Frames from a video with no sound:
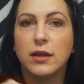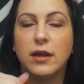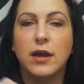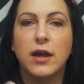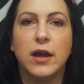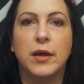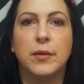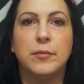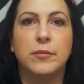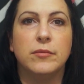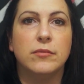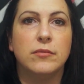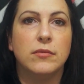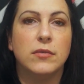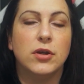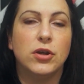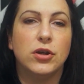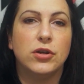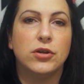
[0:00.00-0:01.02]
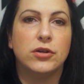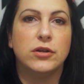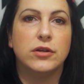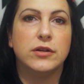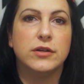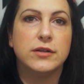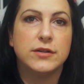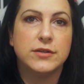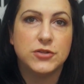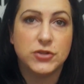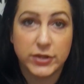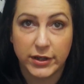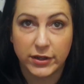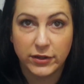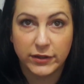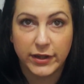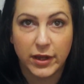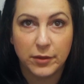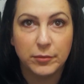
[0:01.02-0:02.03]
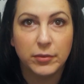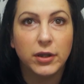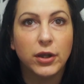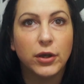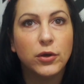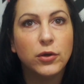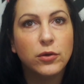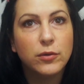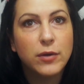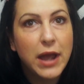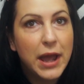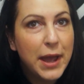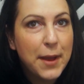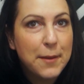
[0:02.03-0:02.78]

her channel down below.